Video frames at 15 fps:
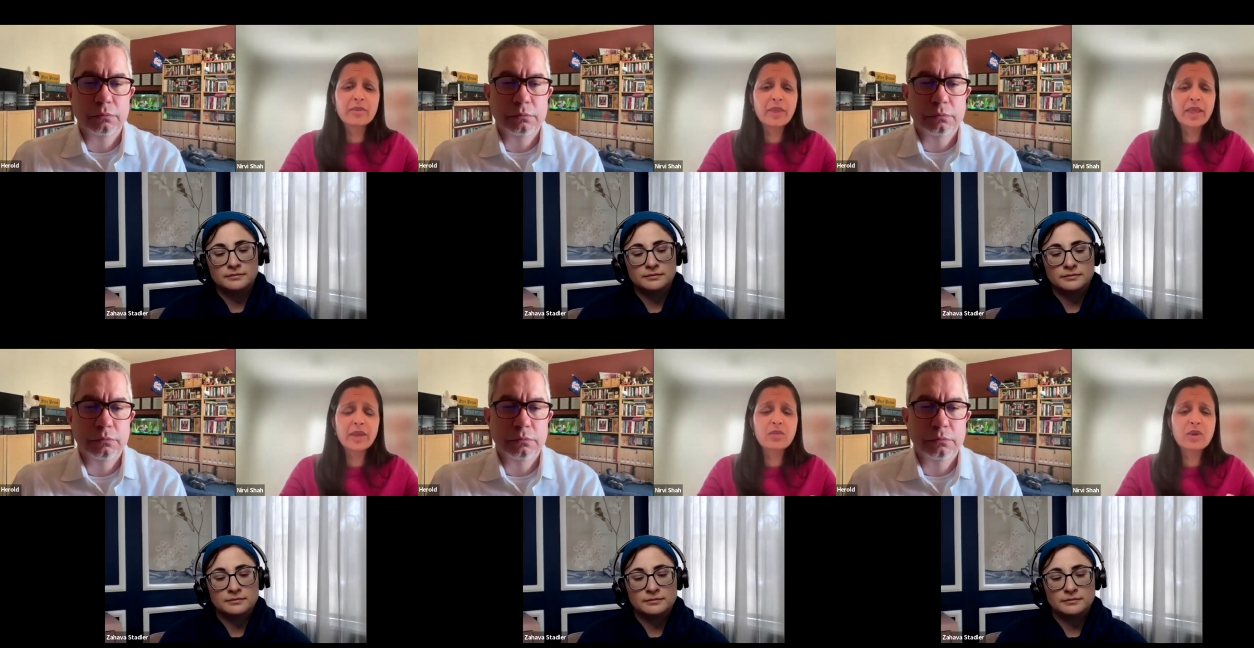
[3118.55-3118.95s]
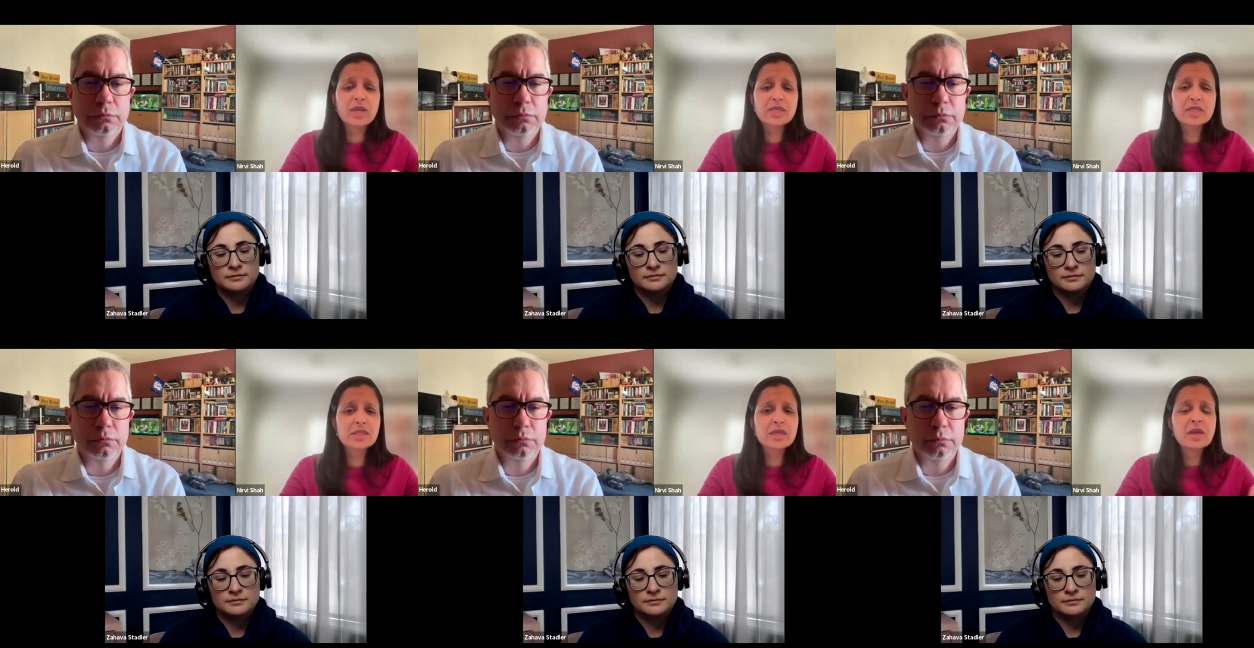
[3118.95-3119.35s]
Speaker 1: like
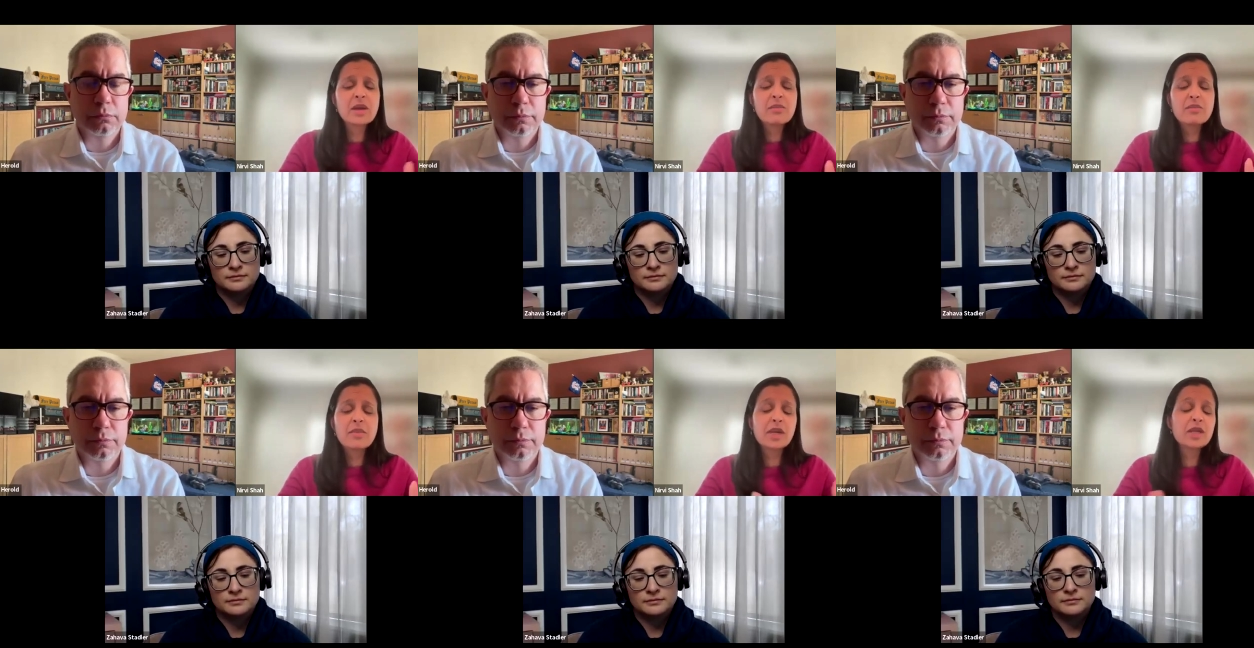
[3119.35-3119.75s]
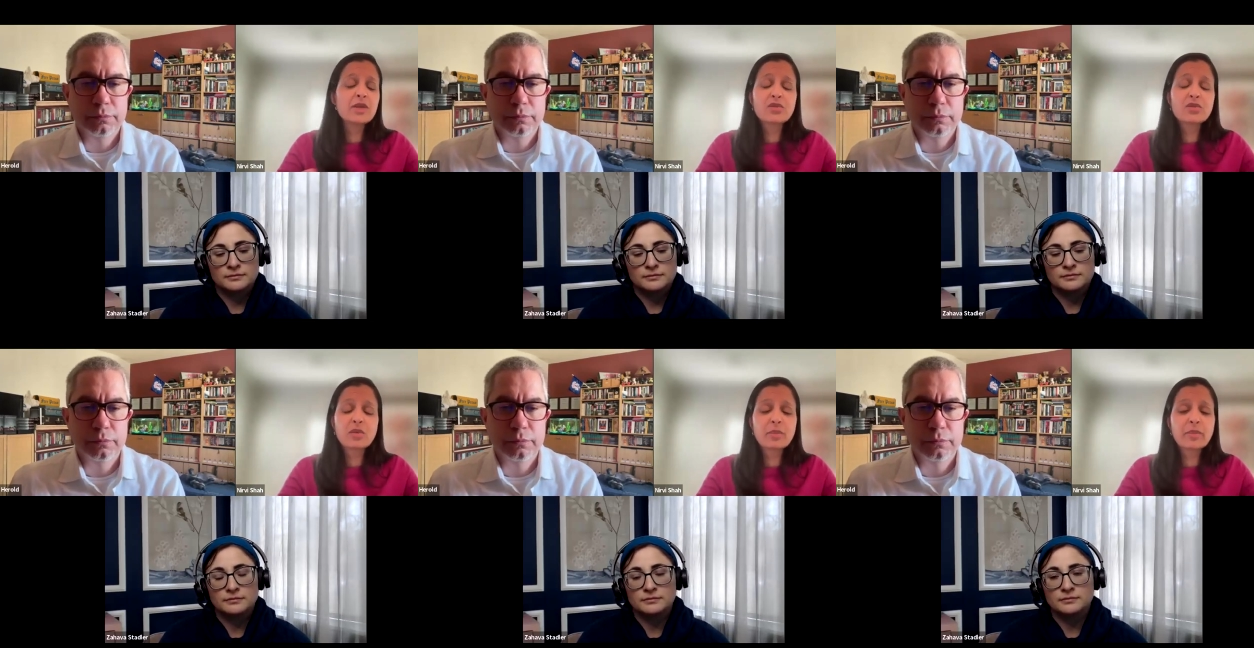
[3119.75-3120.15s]
raise money
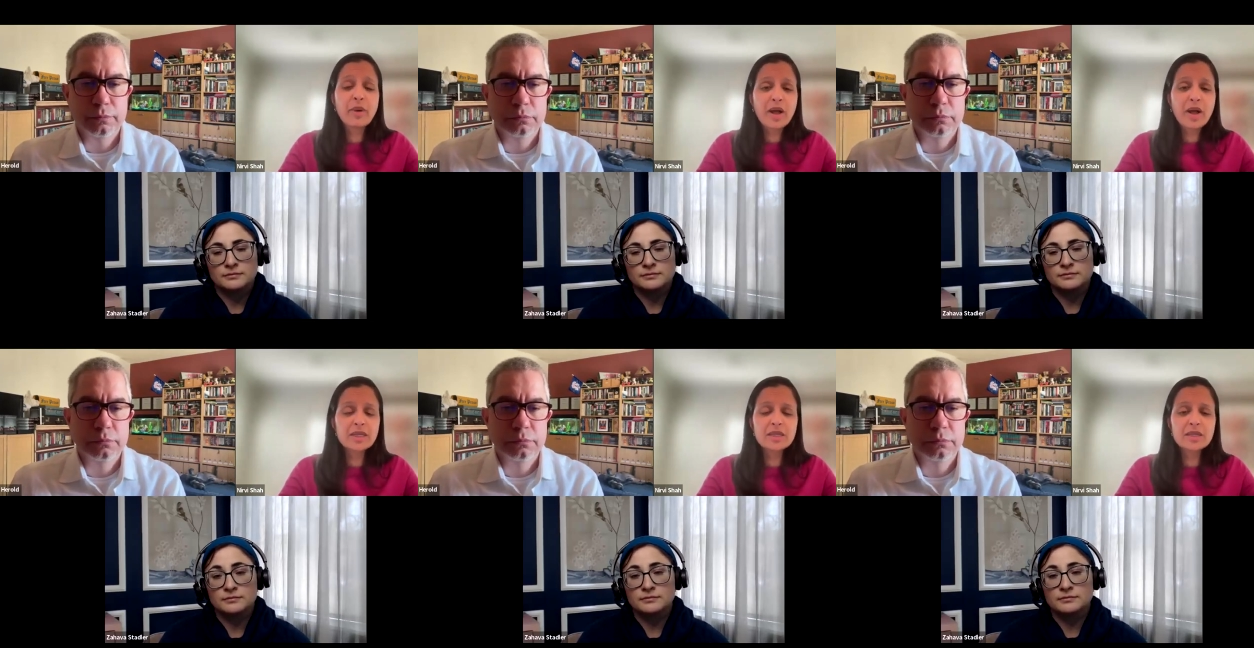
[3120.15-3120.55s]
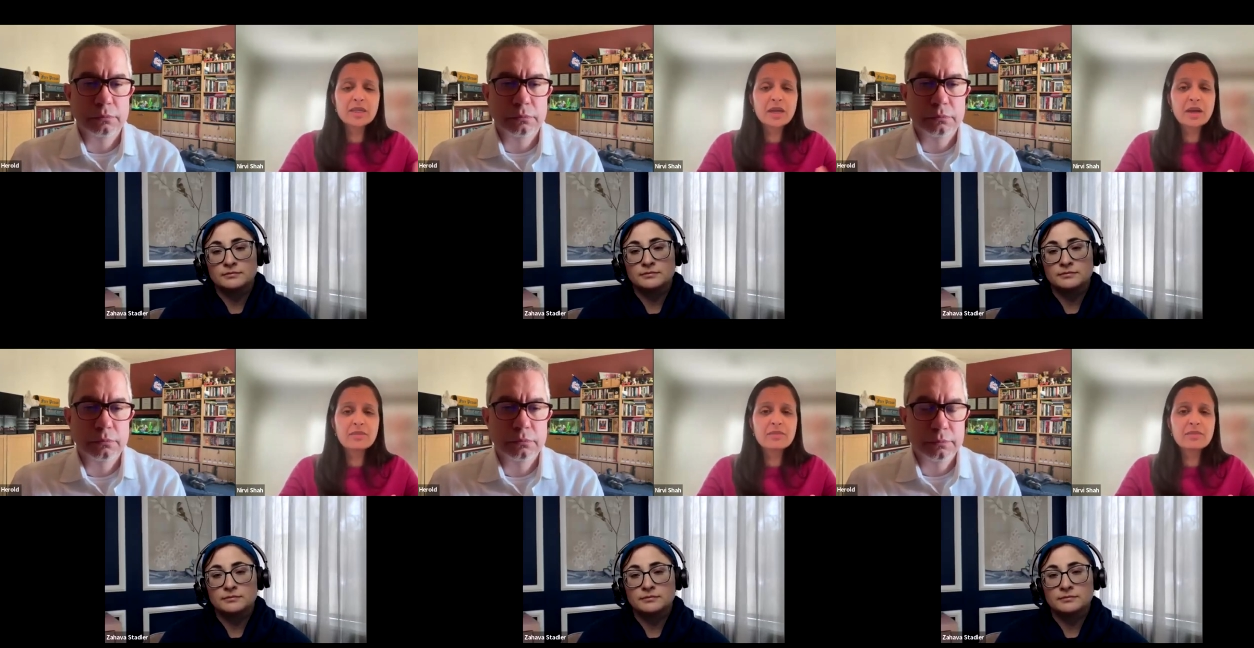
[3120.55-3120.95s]
through a bond
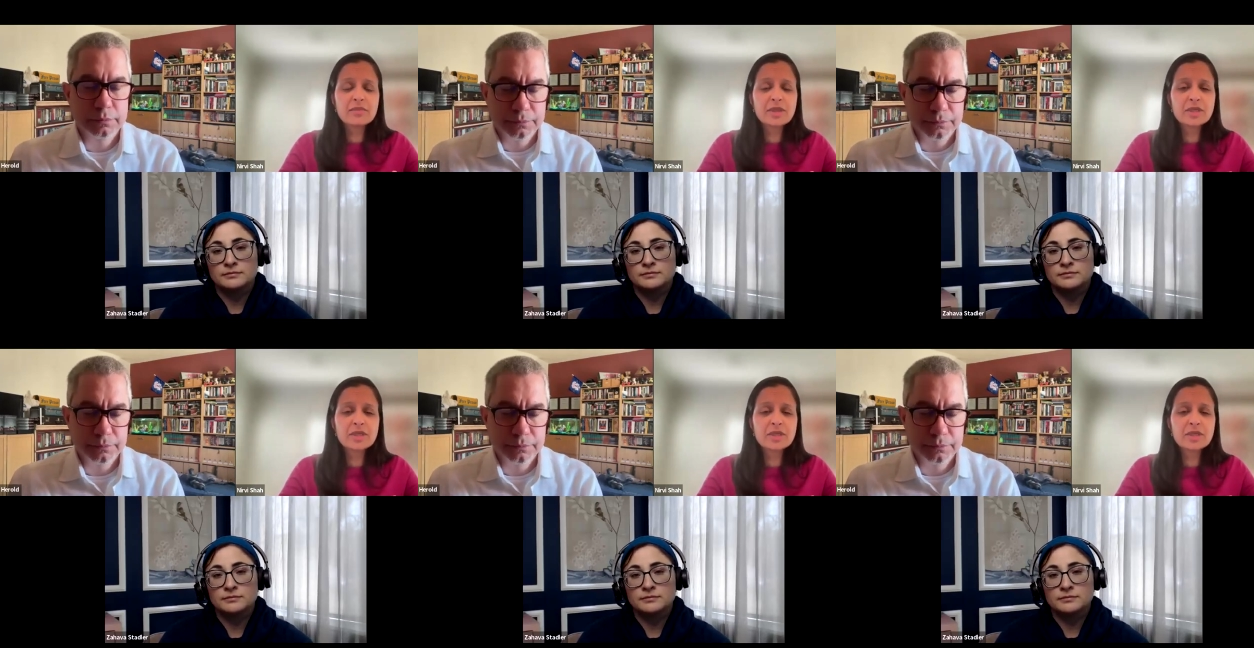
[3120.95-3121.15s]
um,